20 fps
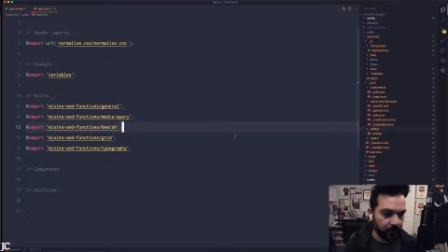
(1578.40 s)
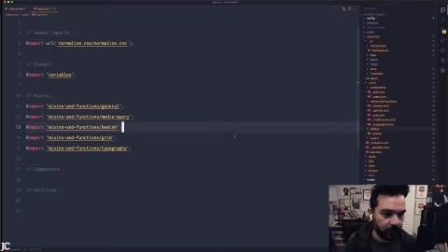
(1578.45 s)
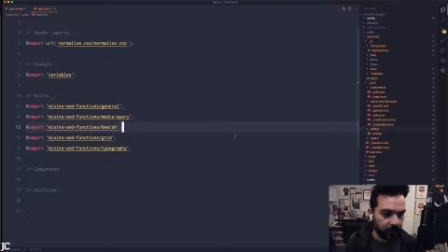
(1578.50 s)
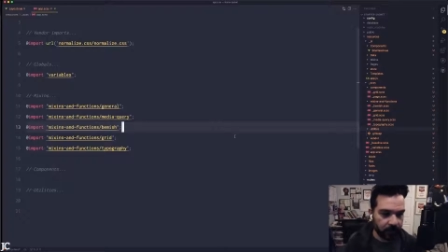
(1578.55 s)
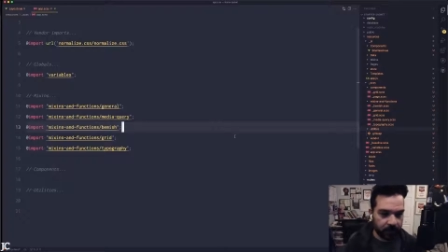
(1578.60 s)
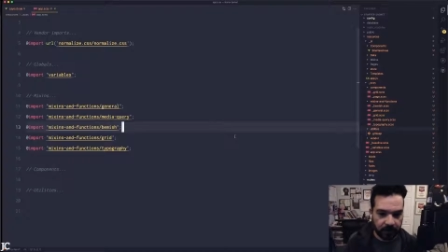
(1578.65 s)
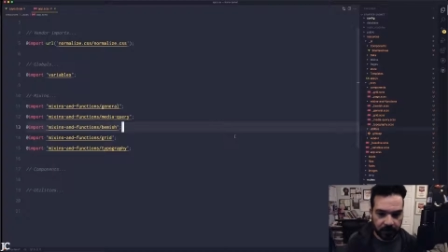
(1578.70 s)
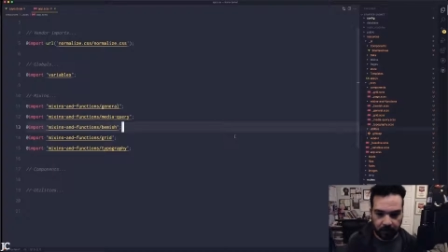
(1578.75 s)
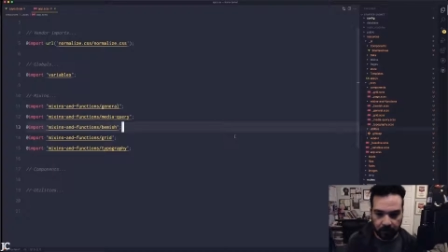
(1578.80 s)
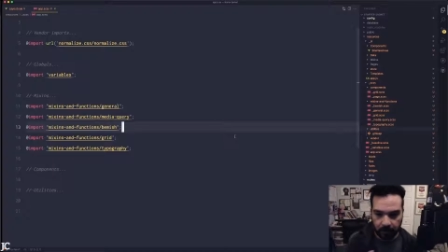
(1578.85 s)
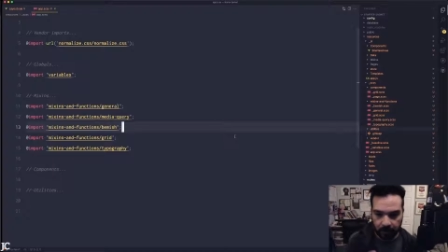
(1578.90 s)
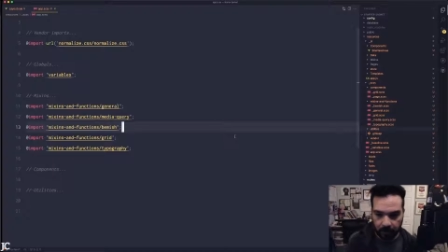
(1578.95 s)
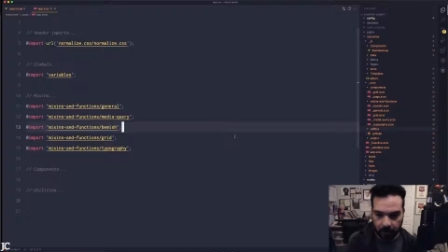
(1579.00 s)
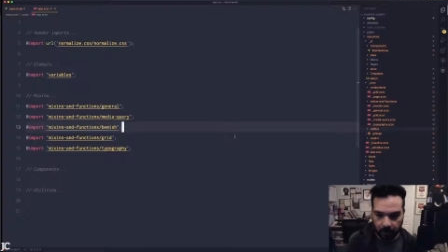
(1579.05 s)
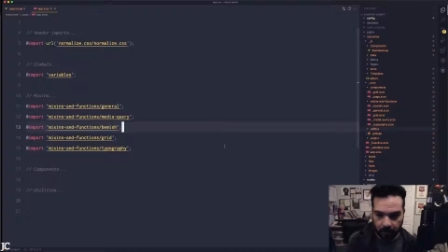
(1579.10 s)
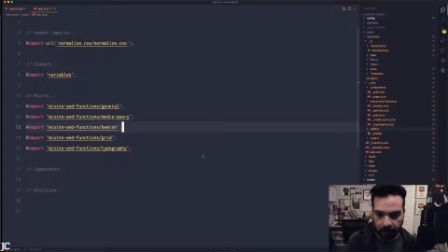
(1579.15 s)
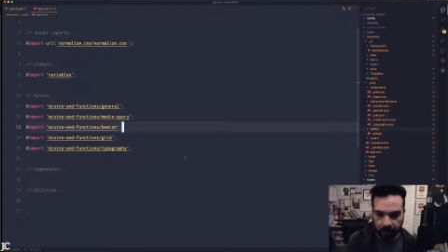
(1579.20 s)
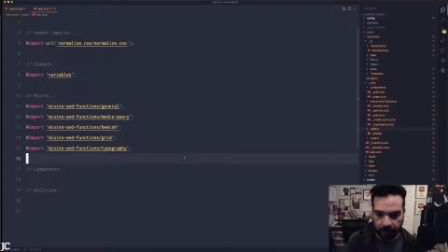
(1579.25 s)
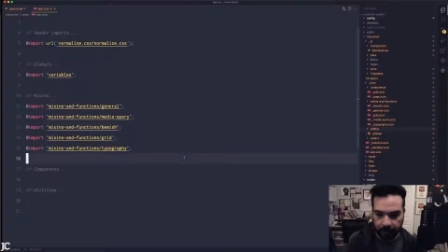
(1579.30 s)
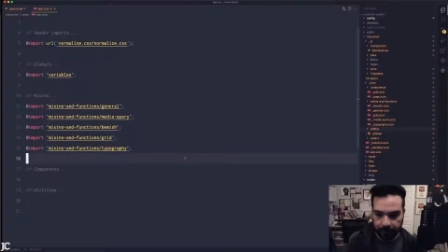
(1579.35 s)
So,
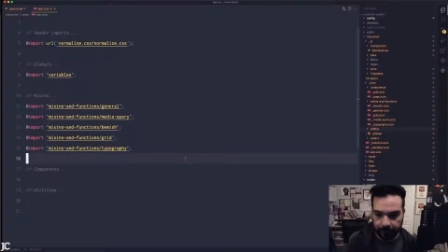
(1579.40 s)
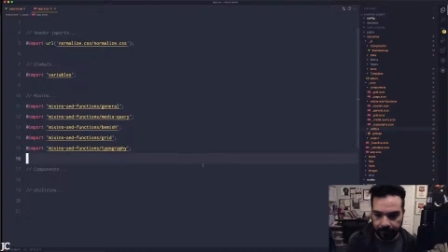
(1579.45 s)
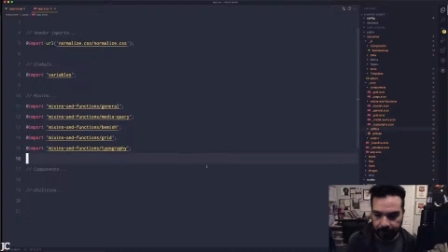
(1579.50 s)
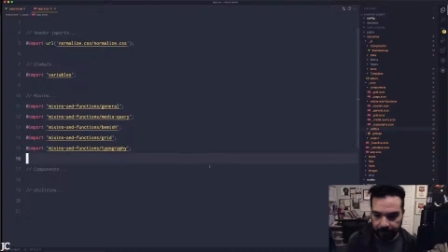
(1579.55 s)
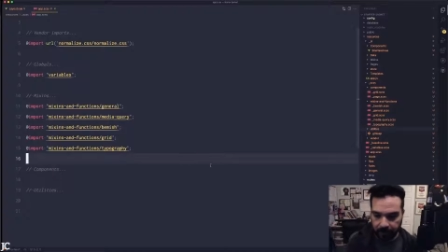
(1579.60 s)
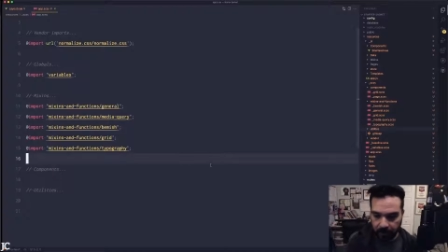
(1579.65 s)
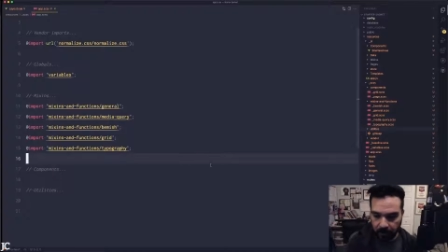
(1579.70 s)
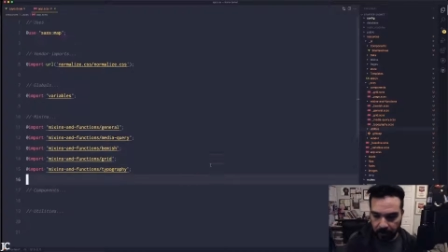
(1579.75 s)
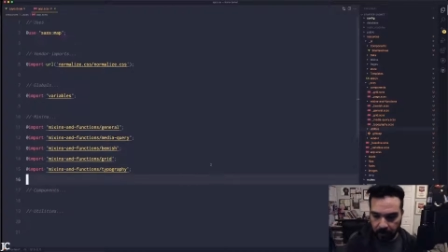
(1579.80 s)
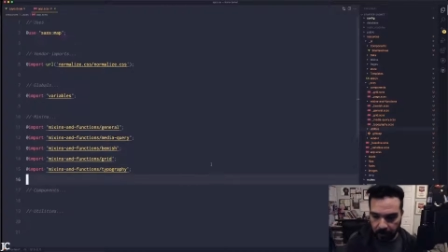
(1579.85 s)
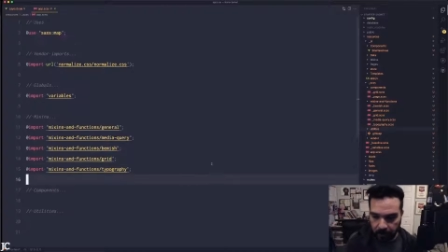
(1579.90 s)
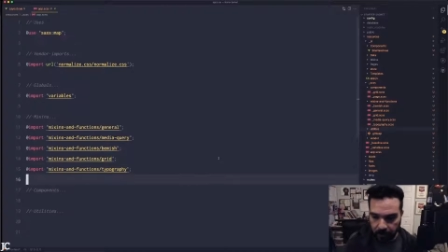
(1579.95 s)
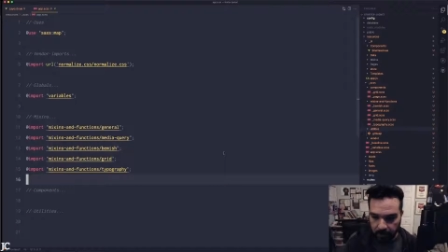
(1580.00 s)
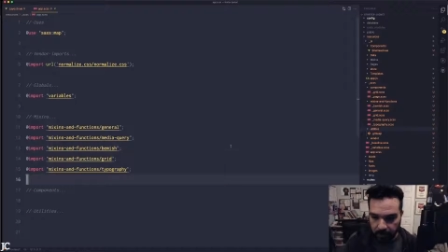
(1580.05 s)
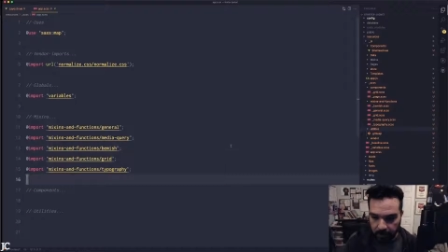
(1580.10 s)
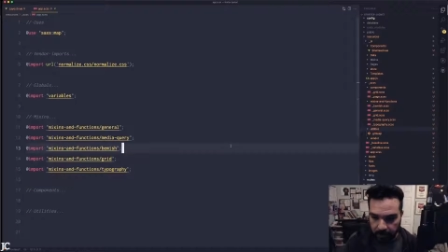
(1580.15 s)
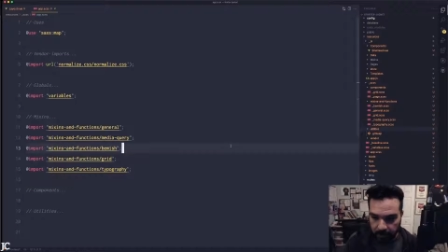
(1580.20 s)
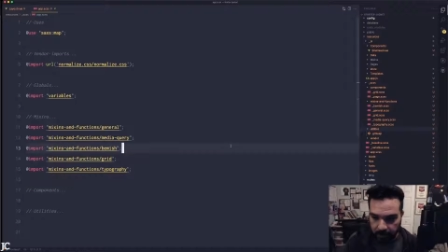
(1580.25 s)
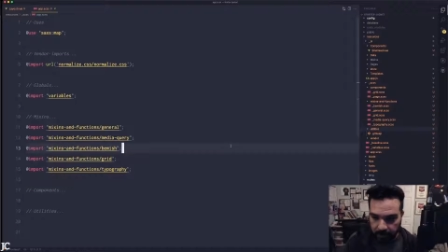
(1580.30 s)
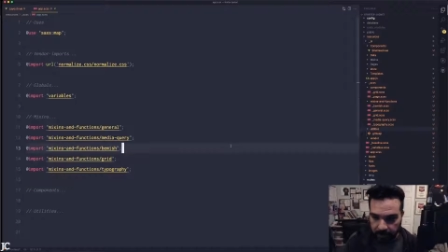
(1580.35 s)
all right.
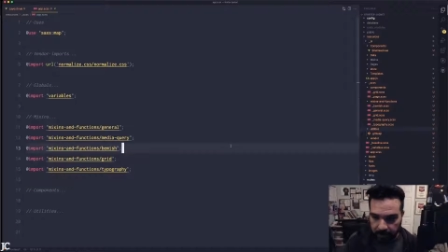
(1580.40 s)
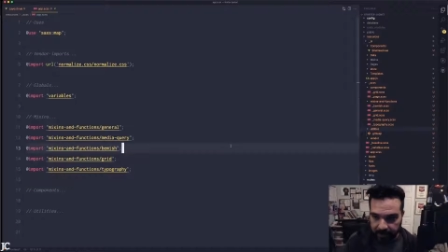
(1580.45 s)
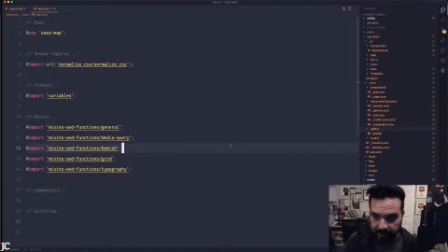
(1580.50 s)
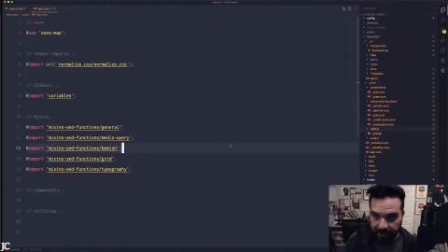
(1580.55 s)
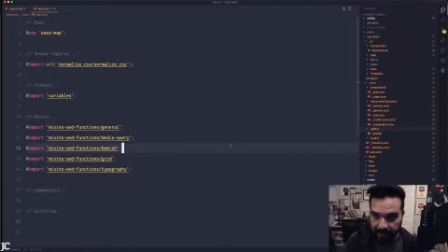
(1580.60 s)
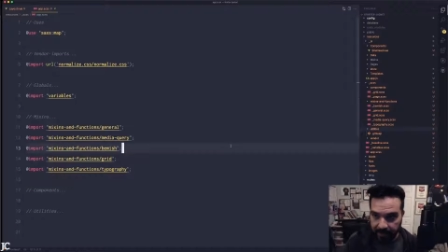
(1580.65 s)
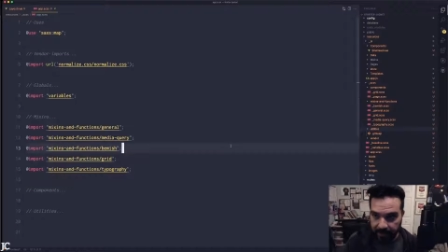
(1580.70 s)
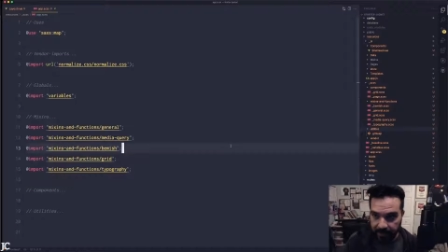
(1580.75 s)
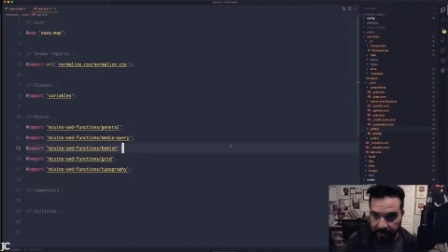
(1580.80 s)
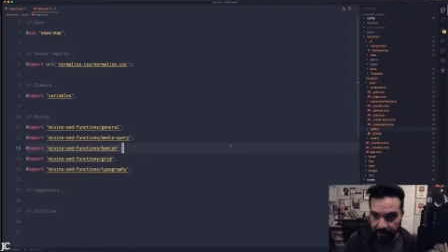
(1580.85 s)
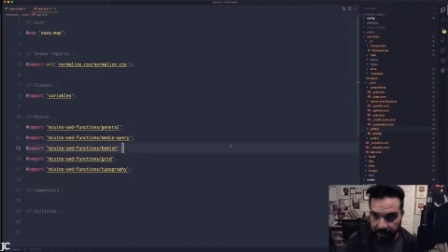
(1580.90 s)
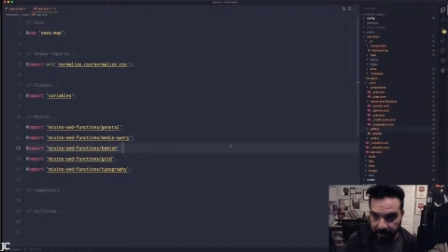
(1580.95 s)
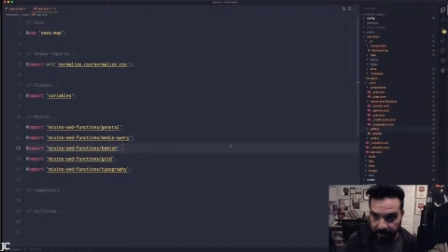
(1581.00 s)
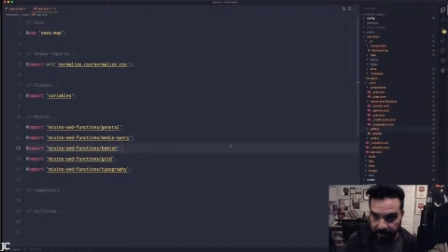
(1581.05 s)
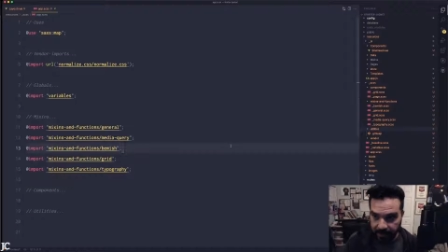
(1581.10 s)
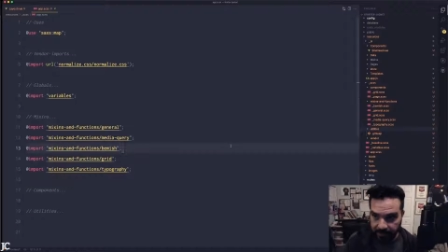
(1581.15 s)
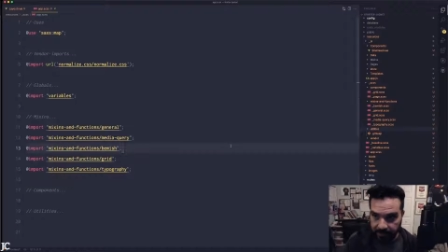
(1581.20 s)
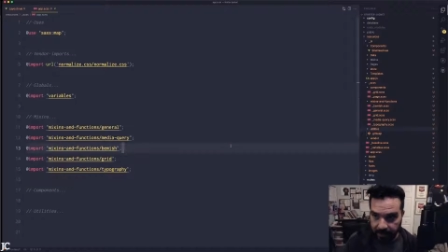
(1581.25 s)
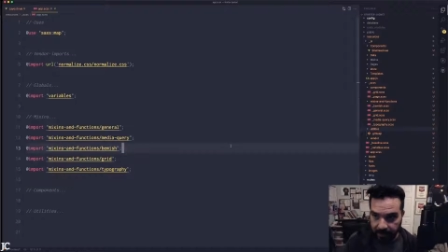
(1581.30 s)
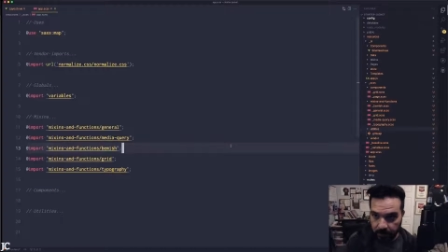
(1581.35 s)
That
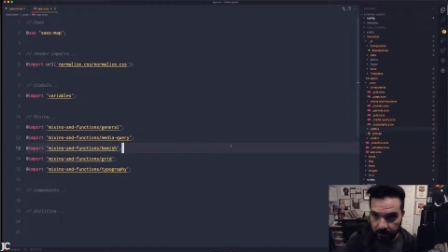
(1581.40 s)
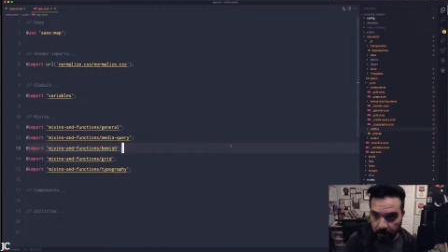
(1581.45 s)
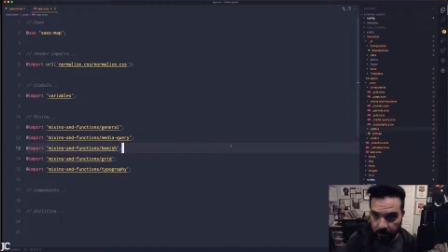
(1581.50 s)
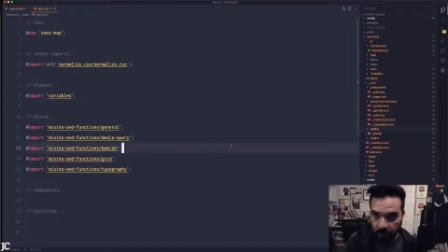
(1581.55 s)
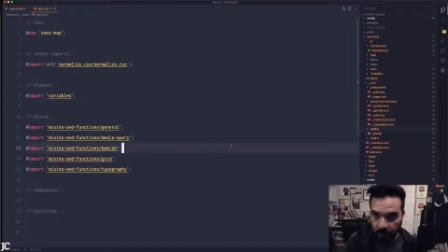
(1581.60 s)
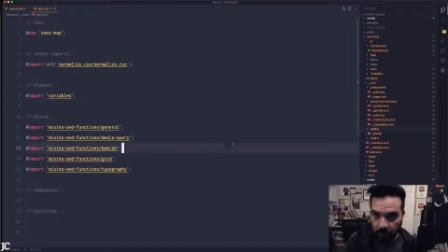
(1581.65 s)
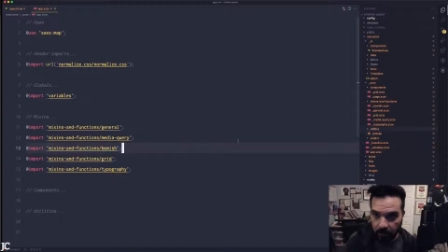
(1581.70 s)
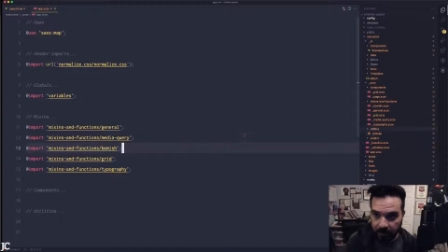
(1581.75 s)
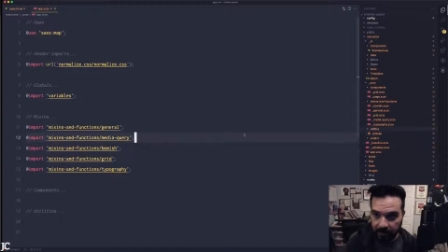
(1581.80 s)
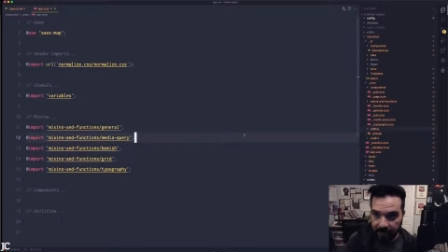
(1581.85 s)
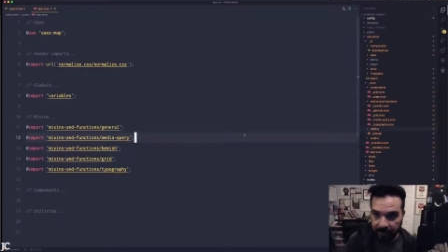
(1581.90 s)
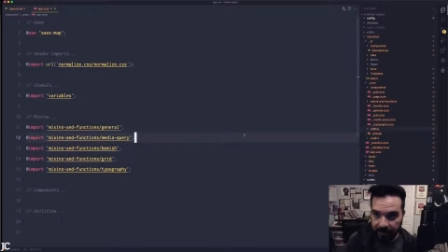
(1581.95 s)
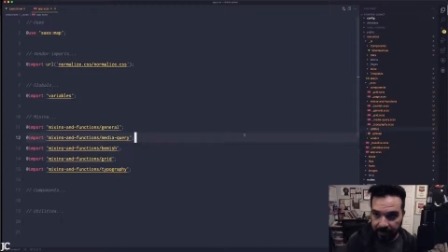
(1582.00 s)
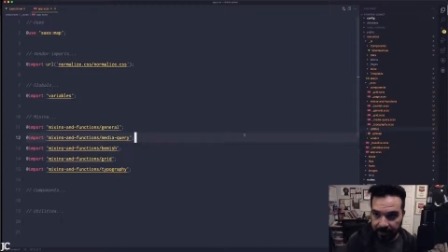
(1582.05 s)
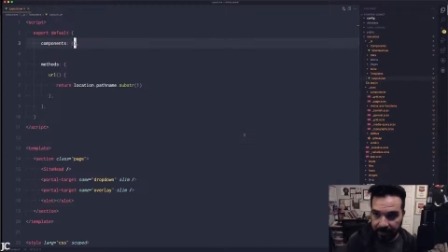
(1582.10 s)
is all that.